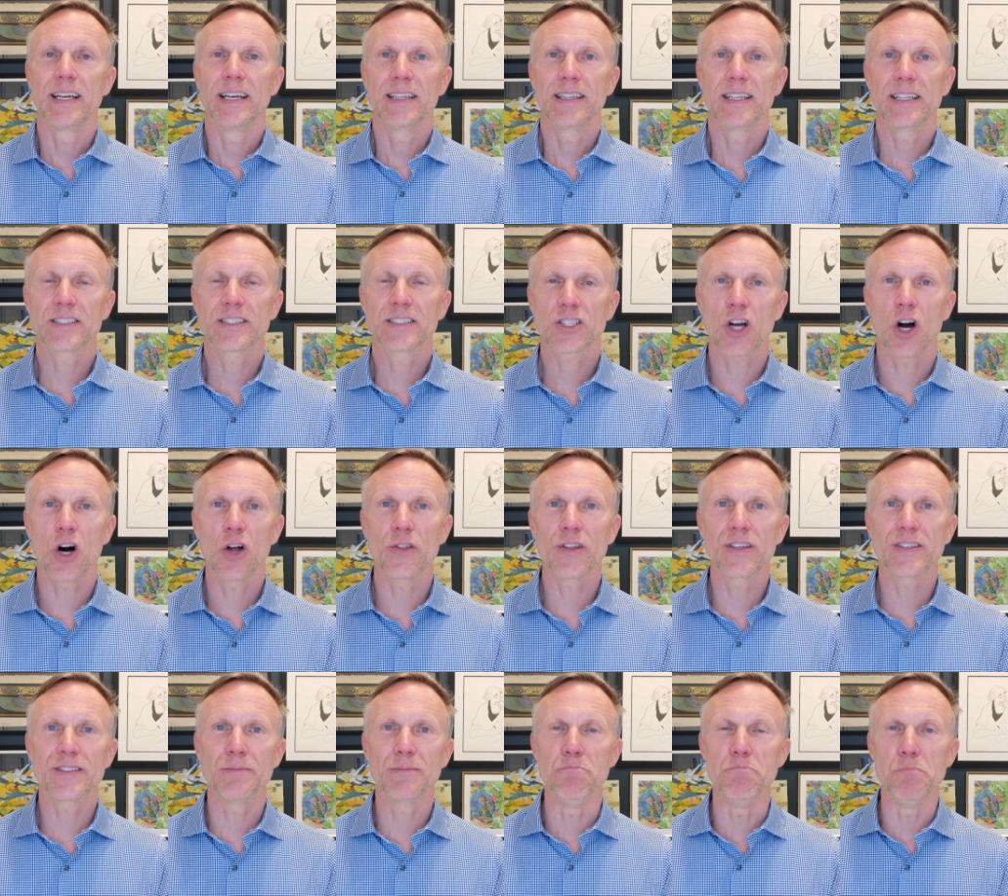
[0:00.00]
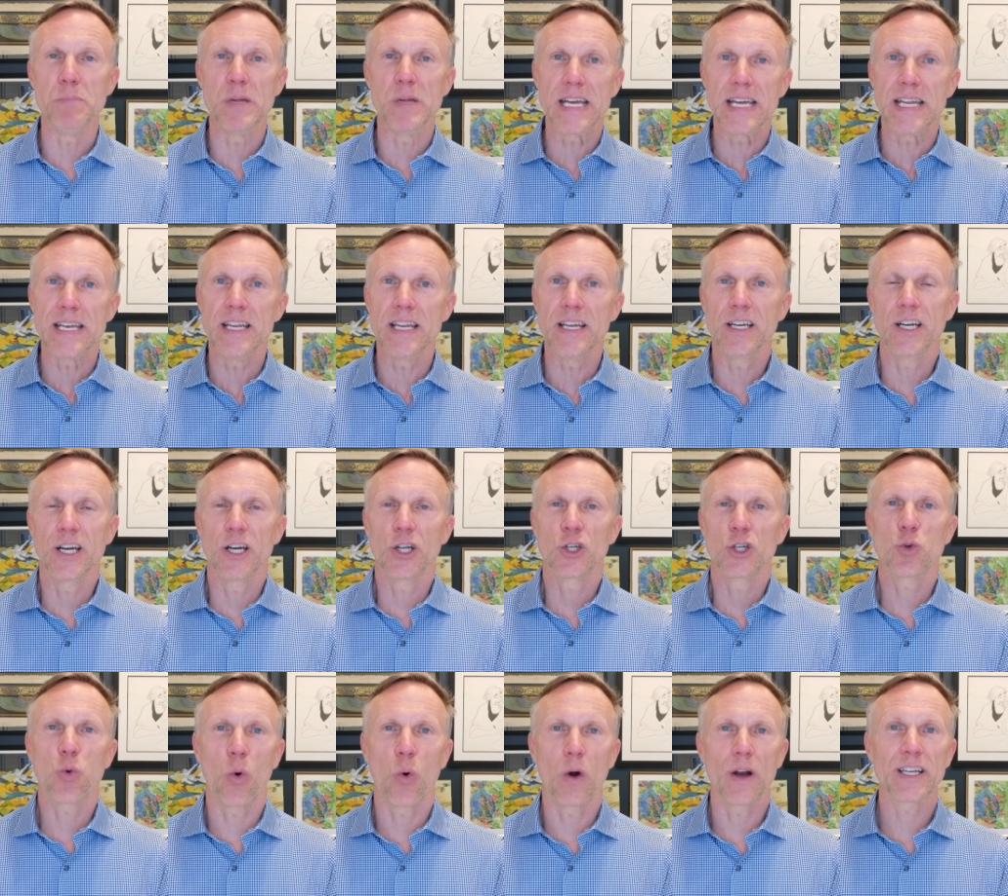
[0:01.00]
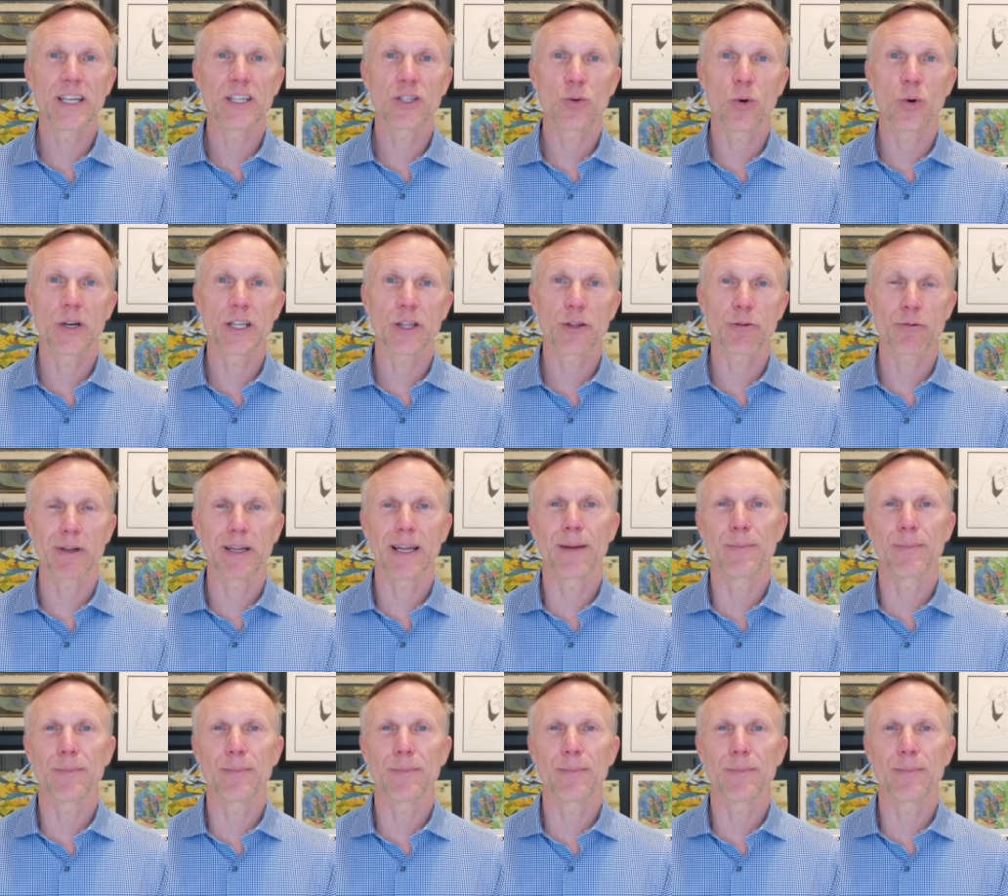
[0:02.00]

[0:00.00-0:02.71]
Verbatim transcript: Let's call this mid-2023.